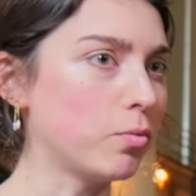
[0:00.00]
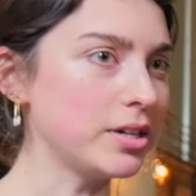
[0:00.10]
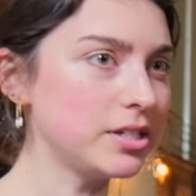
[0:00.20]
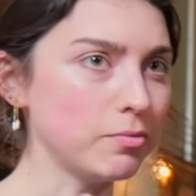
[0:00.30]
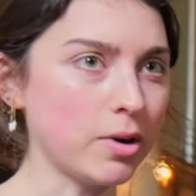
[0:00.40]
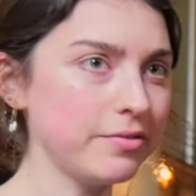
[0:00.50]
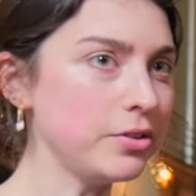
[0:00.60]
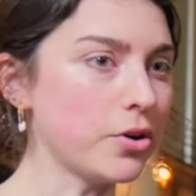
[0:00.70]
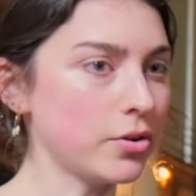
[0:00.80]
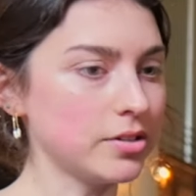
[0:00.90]
What have
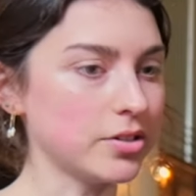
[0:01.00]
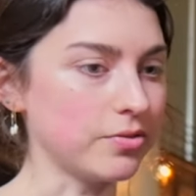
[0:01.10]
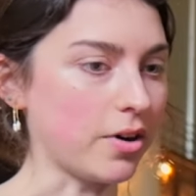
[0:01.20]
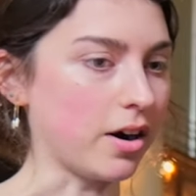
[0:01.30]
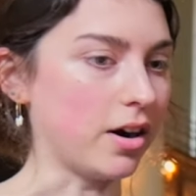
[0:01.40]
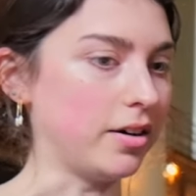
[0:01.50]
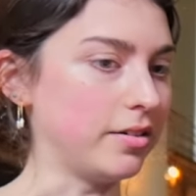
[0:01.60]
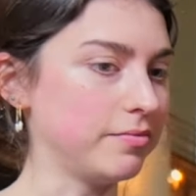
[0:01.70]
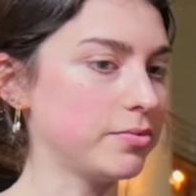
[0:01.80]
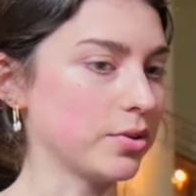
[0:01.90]
you noted so far
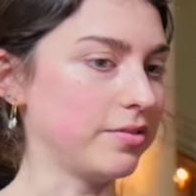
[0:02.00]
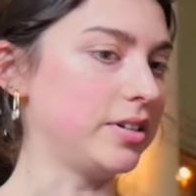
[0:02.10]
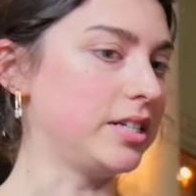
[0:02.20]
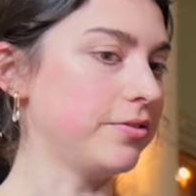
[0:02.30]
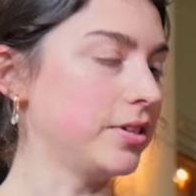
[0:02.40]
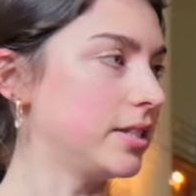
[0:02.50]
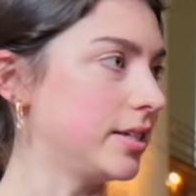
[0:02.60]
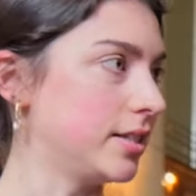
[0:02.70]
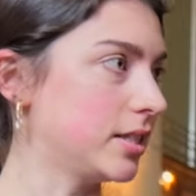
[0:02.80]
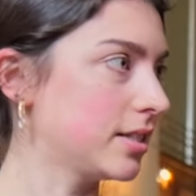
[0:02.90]
are sort of the
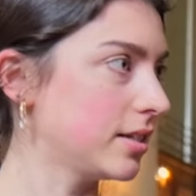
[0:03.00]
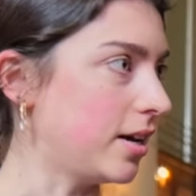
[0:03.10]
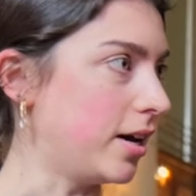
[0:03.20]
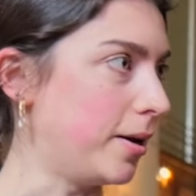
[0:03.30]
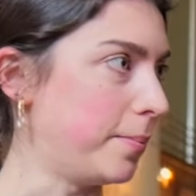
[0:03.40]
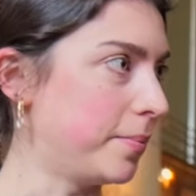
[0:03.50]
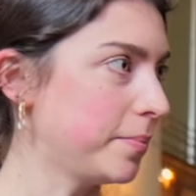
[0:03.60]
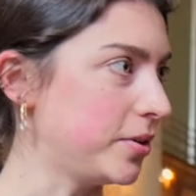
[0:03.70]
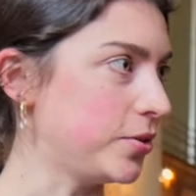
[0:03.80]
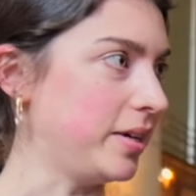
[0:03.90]
differences
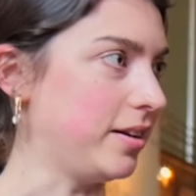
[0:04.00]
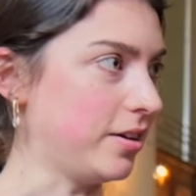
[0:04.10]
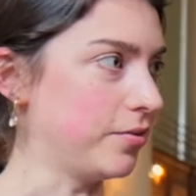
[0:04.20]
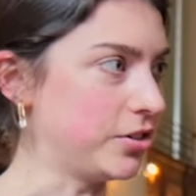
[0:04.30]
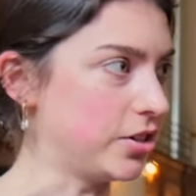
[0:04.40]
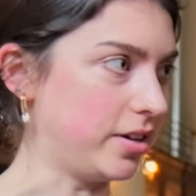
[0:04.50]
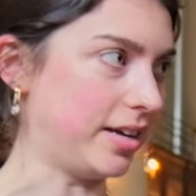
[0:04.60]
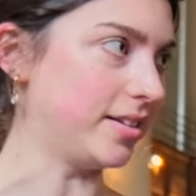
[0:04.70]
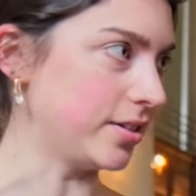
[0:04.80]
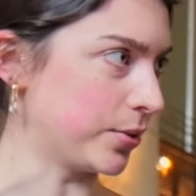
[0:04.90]
between the original
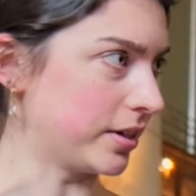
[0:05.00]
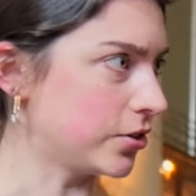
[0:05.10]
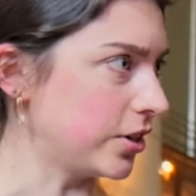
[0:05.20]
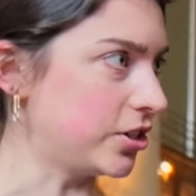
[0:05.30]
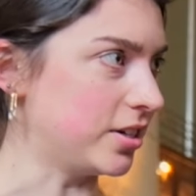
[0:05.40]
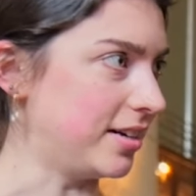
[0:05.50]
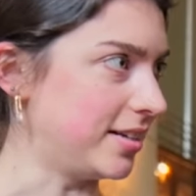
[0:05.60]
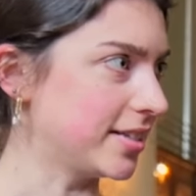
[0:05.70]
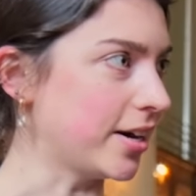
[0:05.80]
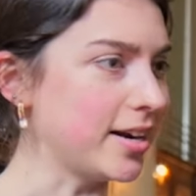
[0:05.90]
and this orchestration, and
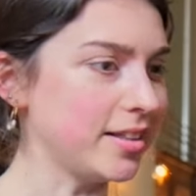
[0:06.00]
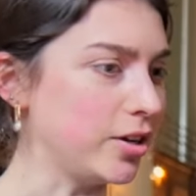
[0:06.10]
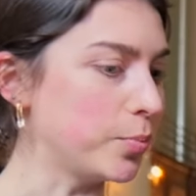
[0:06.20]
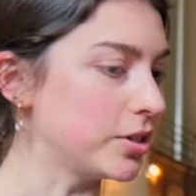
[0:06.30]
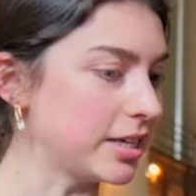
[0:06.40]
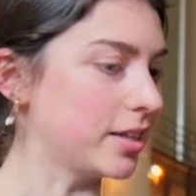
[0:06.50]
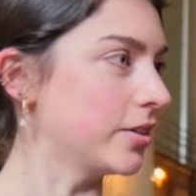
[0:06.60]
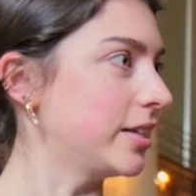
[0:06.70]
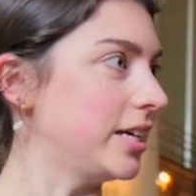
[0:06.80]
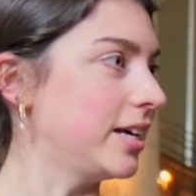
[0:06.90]
is there anything you
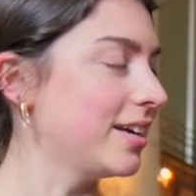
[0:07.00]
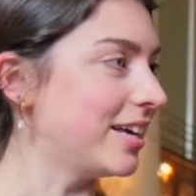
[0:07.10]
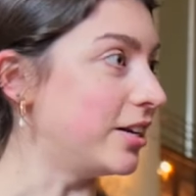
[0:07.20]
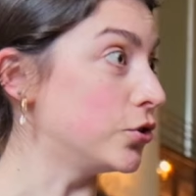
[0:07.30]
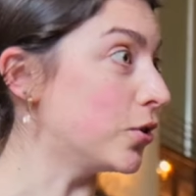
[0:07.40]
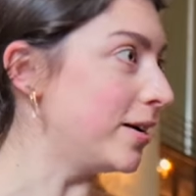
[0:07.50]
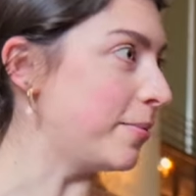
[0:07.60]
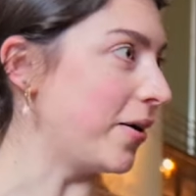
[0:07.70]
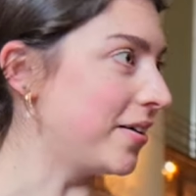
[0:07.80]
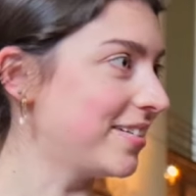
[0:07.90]
particularly enjoy
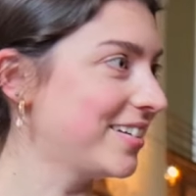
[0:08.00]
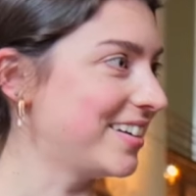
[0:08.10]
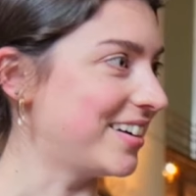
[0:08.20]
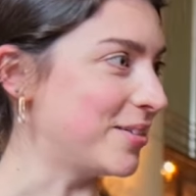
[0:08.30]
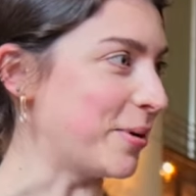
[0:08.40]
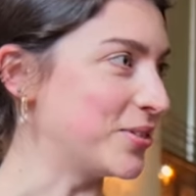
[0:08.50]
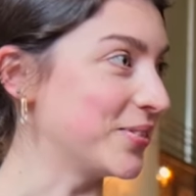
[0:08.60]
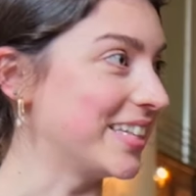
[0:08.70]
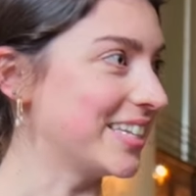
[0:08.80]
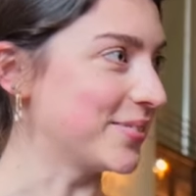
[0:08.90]
about
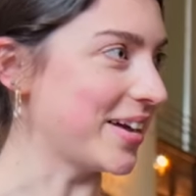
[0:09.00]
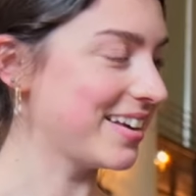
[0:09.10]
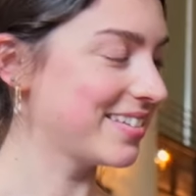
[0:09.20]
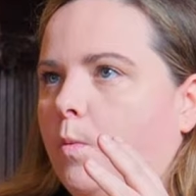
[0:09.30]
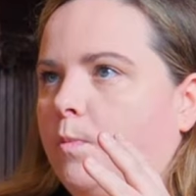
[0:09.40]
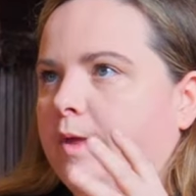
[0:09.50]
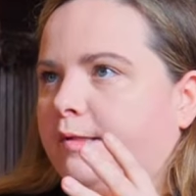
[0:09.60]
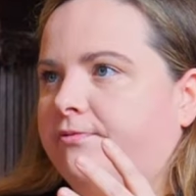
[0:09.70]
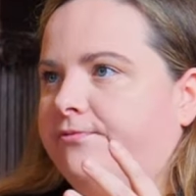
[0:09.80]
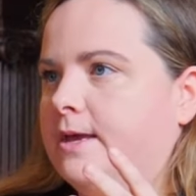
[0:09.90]
doing it this way?
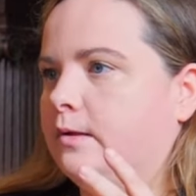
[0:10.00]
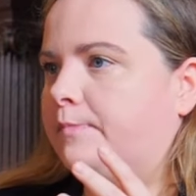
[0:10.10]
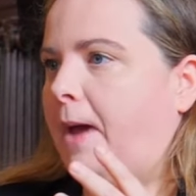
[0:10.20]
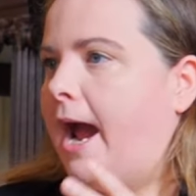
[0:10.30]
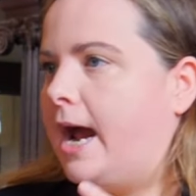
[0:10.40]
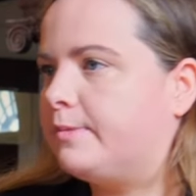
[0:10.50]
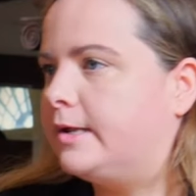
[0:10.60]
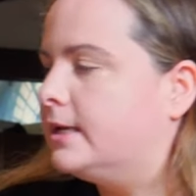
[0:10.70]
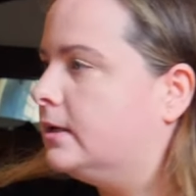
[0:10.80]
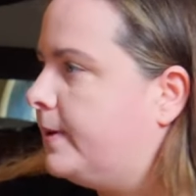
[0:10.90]
This feels perhaps
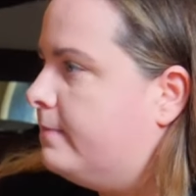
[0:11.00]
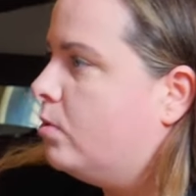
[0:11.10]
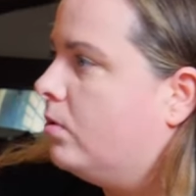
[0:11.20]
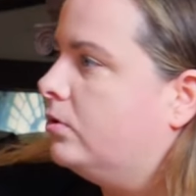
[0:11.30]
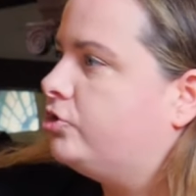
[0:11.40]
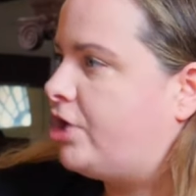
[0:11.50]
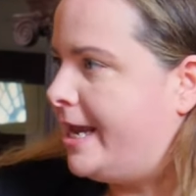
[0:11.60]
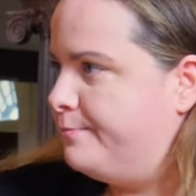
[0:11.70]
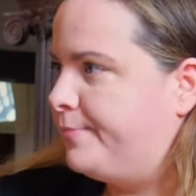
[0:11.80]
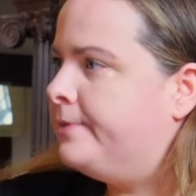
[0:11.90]
a little bit more
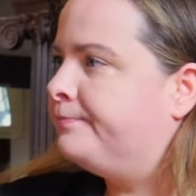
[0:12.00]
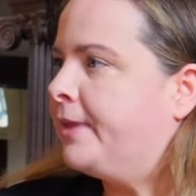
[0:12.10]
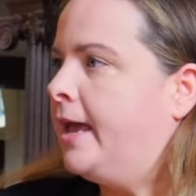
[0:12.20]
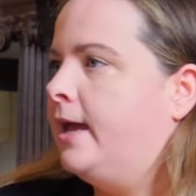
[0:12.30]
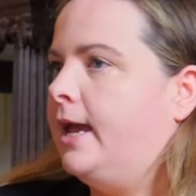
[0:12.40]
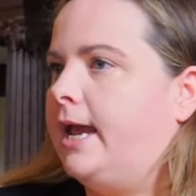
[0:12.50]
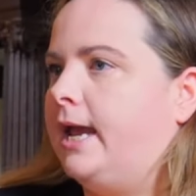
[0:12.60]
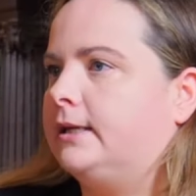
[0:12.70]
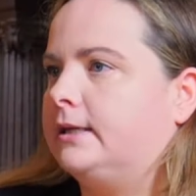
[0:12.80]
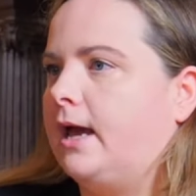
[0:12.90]
chamber
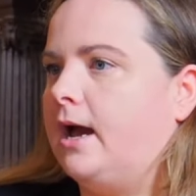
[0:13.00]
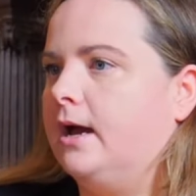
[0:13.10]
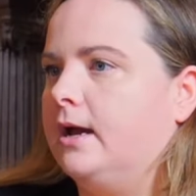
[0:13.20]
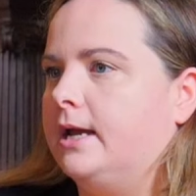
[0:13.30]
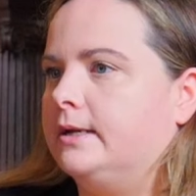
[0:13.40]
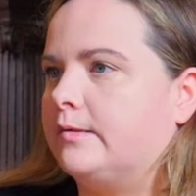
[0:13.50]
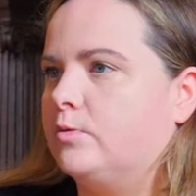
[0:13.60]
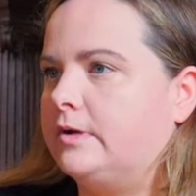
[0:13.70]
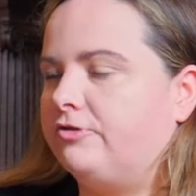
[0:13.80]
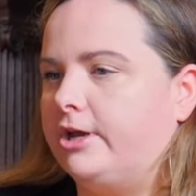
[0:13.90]
in its
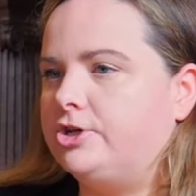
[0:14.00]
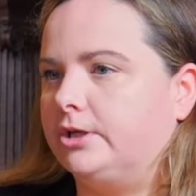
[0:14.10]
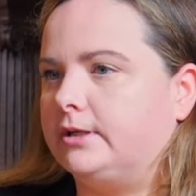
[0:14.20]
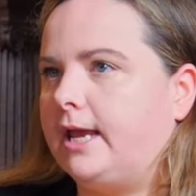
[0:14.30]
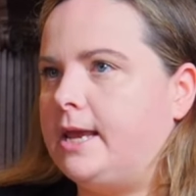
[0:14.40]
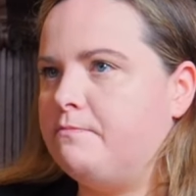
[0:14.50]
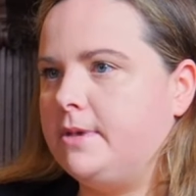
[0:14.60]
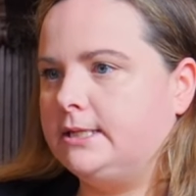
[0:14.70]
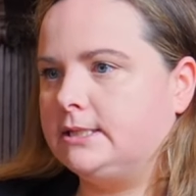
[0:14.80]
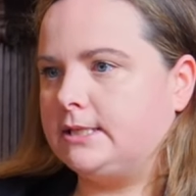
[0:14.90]
orchestration. It
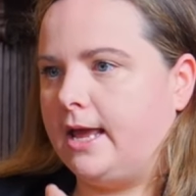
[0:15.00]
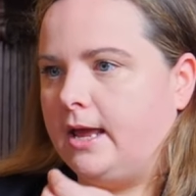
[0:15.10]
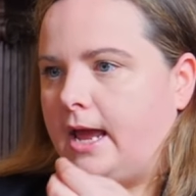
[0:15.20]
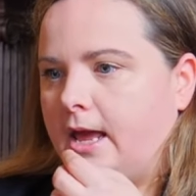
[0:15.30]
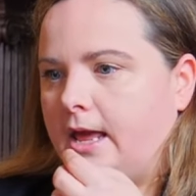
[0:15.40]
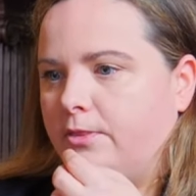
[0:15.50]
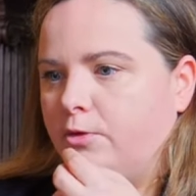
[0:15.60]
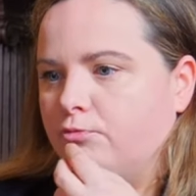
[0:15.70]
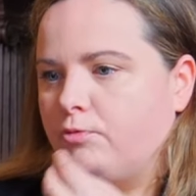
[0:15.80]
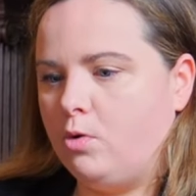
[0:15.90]
means that
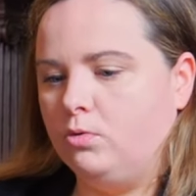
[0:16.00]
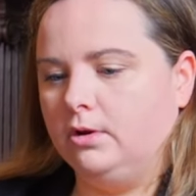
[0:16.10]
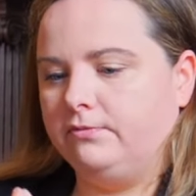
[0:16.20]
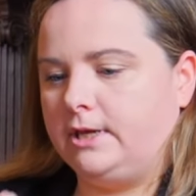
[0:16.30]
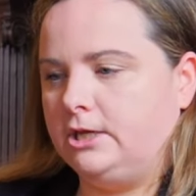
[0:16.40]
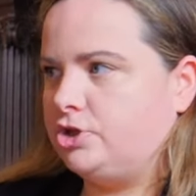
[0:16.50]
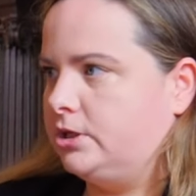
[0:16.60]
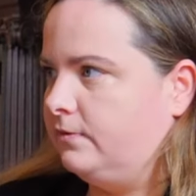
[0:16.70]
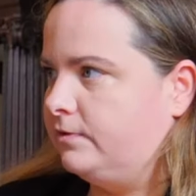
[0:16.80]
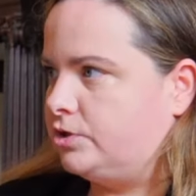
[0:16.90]
the role of each
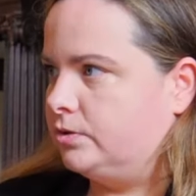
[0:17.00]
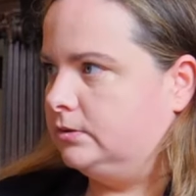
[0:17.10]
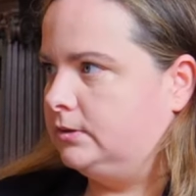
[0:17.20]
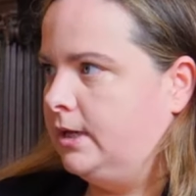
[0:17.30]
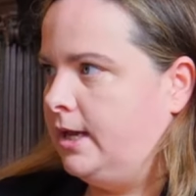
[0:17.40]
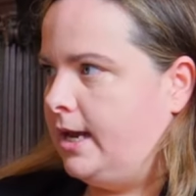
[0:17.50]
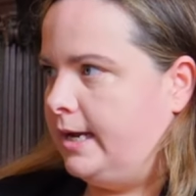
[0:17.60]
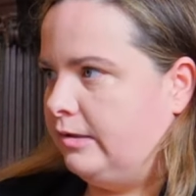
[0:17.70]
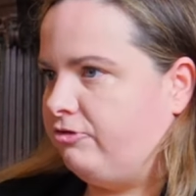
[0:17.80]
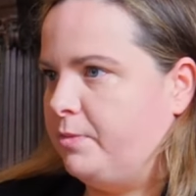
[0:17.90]
individual
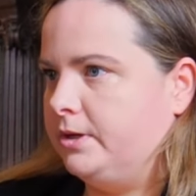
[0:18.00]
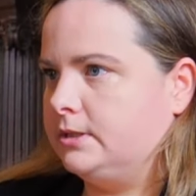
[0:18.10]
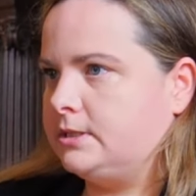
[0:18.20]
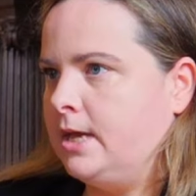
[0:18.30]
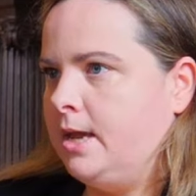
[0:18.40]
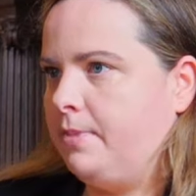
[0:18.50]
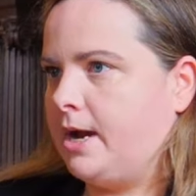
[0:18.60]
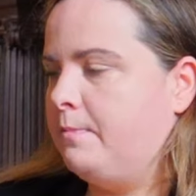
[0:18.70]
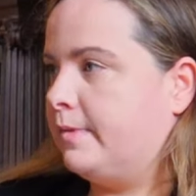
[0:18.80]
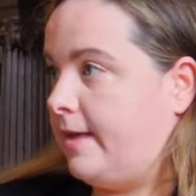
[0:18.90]
instrument
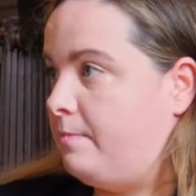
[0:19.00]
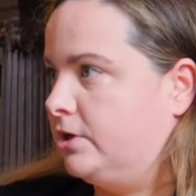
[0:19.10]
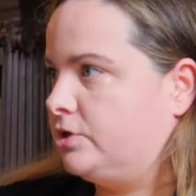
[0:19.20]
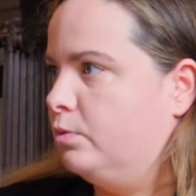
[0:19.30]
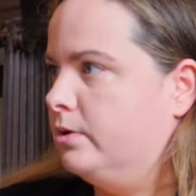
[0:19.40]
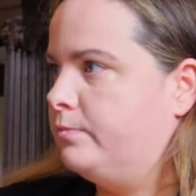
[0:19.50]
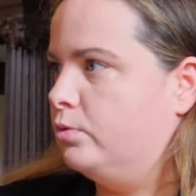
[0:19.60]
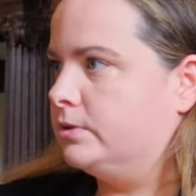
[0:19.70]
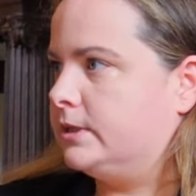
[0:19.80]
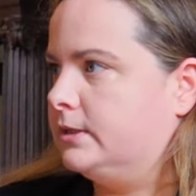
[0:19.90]
becomes that much more
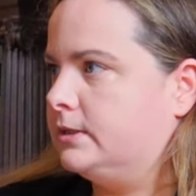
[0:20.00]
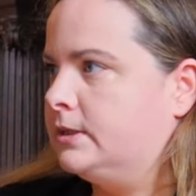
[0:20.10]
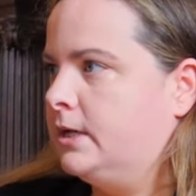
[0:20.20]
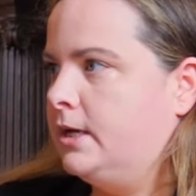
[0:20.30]
important.